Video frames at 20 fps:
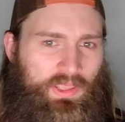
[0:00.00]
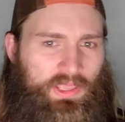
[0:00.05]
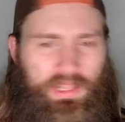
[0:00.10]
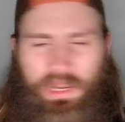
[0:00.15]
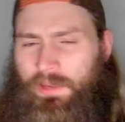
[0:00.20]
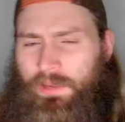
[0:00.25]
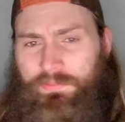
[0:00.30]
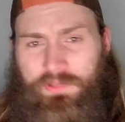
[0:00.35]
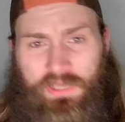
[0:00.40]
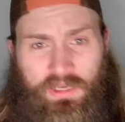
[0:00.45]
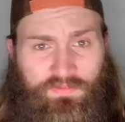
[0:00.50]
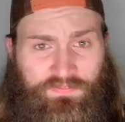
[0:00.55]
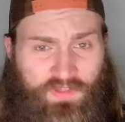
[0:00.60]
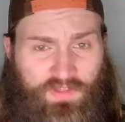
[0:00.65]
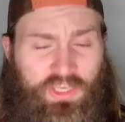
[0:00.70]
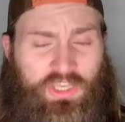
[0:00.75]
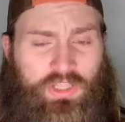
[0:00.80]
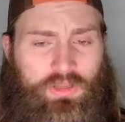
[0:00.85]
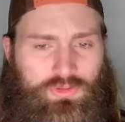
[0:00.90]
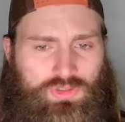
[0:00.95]
And I did a
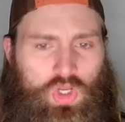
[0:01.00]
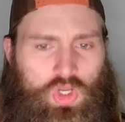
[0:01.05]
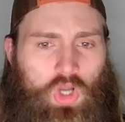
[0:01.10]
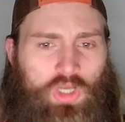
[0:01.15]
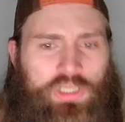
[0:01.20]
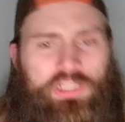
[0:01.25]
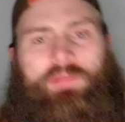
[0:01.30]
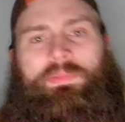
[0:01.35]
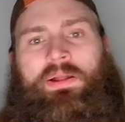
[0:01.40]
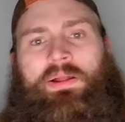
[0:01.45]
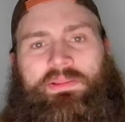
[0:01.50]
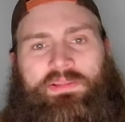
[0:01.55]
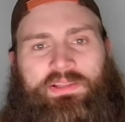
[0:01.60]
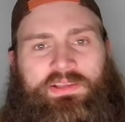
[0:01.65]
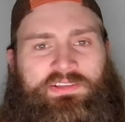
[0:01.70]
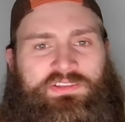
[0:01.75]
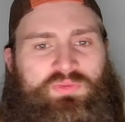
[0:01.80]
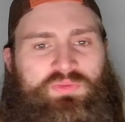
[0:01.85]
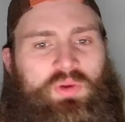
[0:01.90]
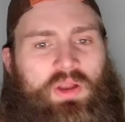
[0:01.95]
video talking about
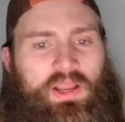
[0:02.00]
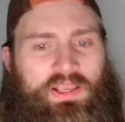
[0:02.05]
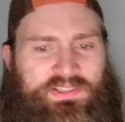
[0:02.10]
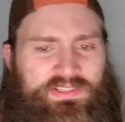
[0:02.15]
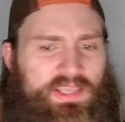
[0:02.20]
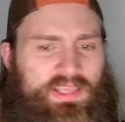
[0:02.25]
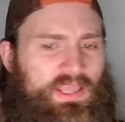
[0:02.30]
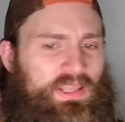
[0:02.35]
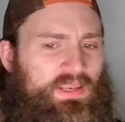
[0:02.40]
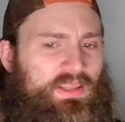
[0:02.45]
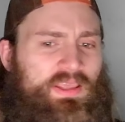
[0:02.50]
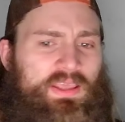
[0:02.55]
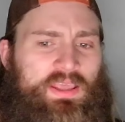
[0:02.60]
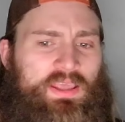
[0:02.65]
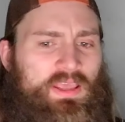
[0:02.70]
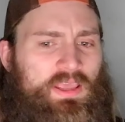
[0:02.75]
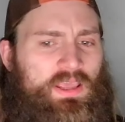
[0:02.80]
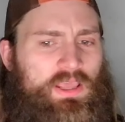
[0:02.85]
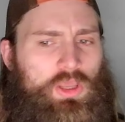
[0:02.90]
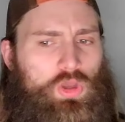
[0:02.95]
this where I said,
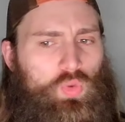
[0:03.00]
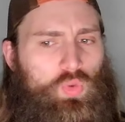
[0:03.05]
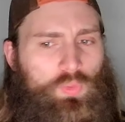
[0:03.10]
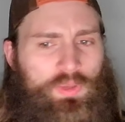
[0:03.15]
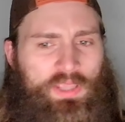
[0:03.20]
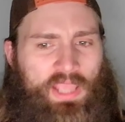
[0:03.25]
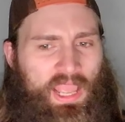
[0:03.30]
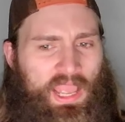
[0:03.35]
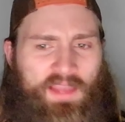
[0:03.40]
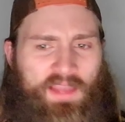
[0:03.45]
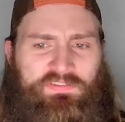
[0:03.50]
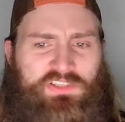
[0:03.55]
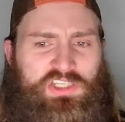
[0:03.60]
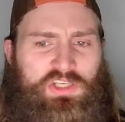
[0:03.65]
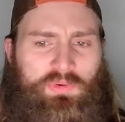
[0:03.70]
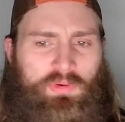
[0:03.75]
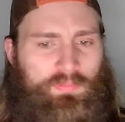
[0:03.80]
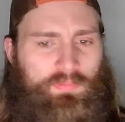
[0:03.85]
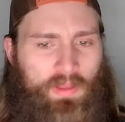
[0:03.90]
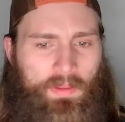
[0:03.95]
we have to
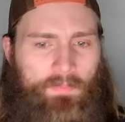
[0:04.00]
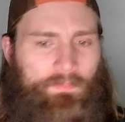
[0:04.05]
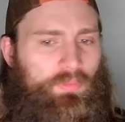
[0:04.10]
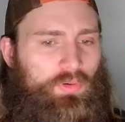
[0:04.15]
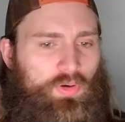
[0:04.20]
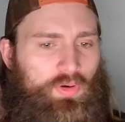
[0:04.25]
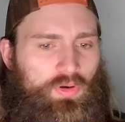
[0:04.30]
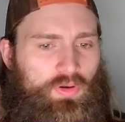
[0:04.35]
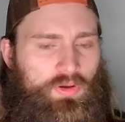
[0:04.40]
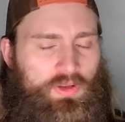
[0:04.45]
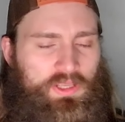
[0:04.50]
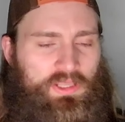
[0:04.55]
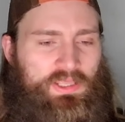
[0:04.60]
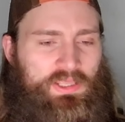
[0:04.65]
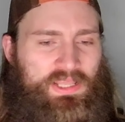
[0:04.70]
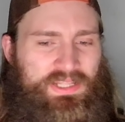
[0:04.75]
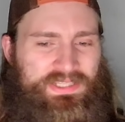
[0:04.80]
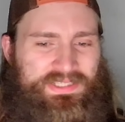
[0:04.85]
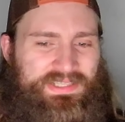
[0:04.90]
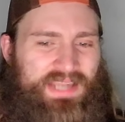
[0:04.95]
remember,
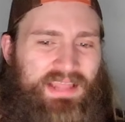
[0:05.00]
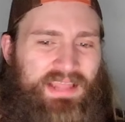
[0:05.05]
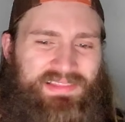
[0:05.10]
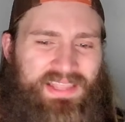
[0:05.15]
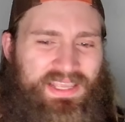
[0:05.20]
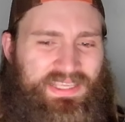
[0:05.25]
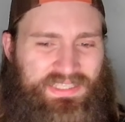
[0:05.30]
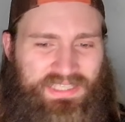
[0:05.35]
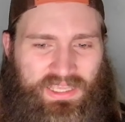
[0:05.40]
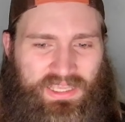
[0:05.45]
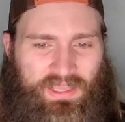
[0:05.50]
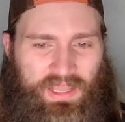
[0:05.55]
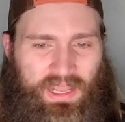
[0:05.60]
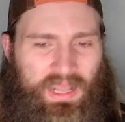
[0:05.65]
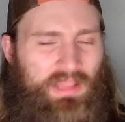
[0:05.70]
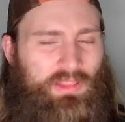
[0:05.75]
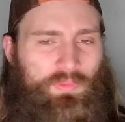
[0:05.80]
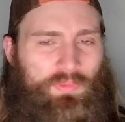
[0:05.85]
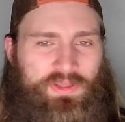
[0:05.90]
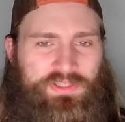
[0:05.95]
it's not like
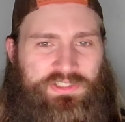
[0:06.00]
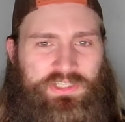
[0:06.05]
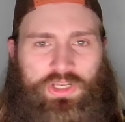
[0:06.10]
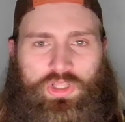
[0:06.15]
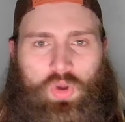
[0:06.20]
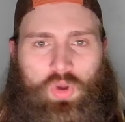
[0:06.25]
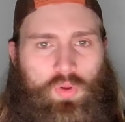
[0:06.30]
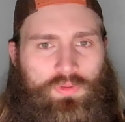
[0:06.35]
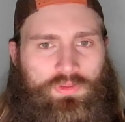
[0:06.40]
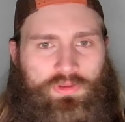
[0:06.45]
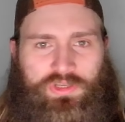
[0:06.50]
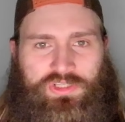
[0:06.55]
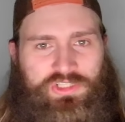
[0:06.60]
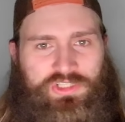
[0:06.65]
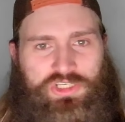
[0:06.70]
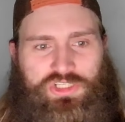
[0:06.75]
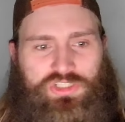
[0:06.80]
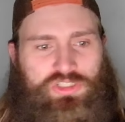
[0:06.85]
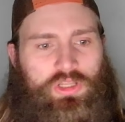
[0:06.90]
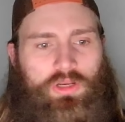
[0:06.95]
Holloway's going to go and then he's
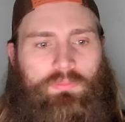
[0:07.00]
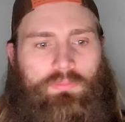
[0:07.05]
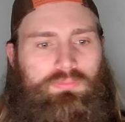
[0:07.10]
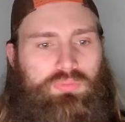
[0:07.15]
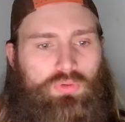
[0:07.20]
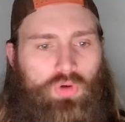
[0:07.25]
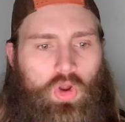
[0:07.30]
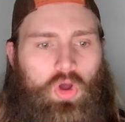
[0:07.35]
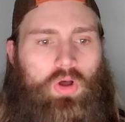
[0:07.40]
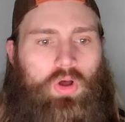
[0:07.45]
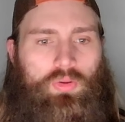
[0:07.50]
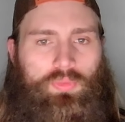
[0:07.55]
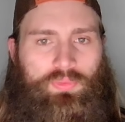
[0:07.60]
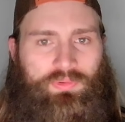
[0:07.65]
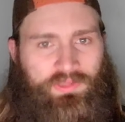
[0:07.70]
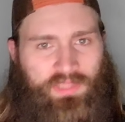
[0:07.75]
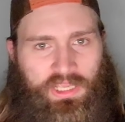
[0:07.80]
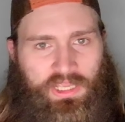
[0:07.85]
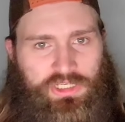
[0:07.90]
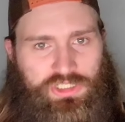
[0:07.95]
just going to brawl
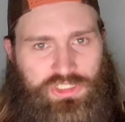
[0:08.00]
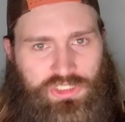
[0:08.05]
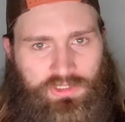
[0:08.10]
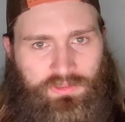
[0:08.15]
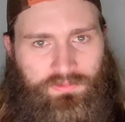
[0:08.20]
with Gaethje.